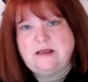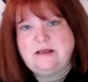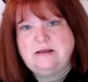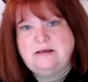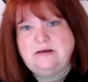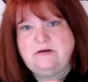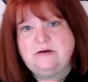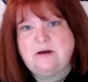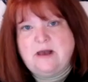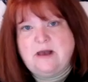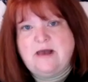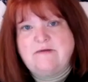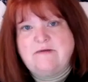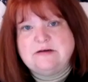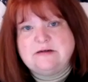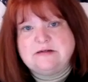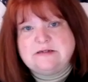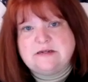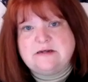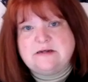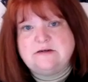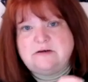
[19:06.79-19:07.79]
having a
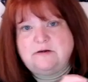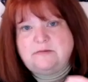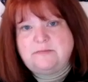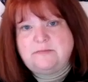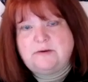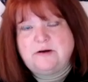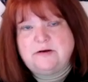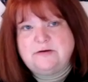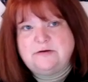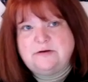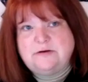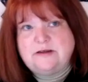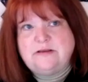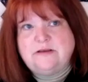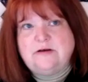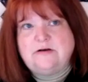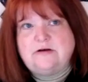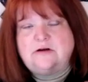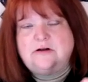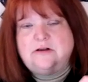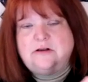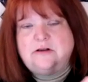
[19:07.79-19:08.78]
technical partner in
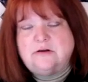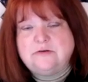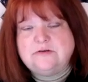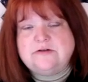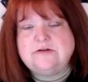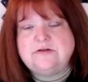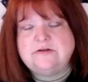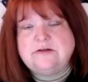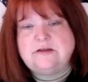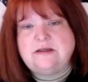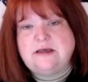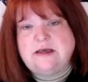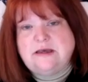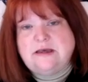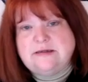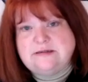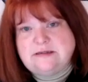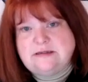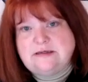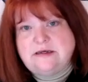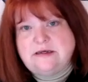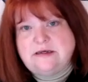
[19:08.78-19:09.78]
there closer to the
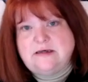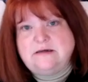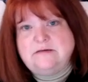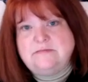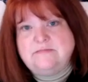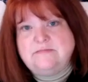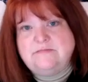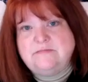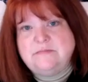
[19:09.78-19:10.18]
idea,